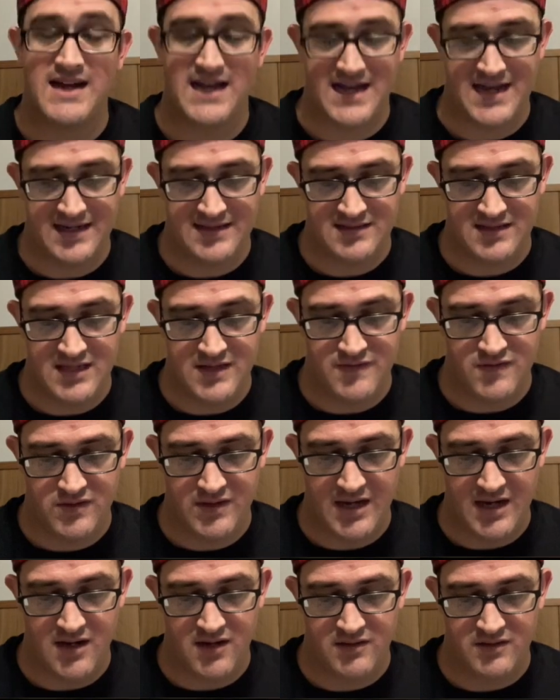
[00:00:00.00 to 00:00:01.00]
X evil
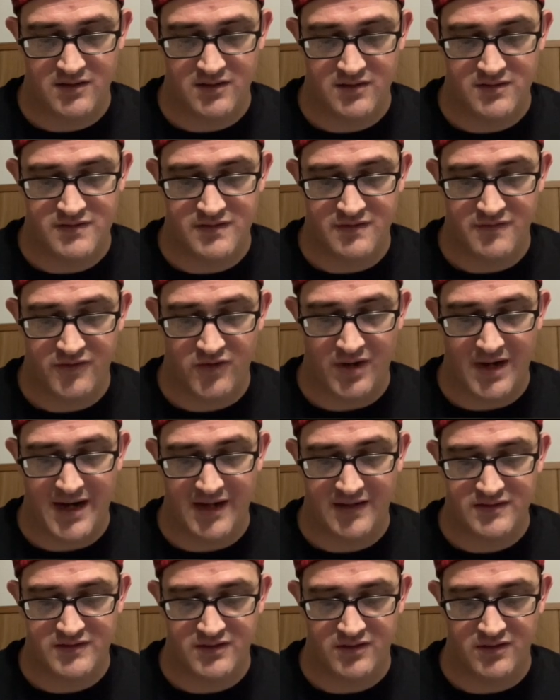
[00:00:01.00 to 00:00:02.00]
characters for
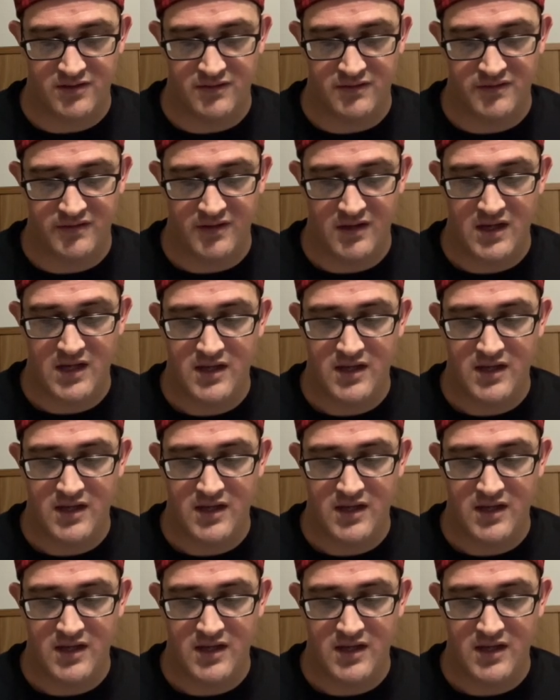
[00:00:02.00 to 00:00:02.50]
X turns.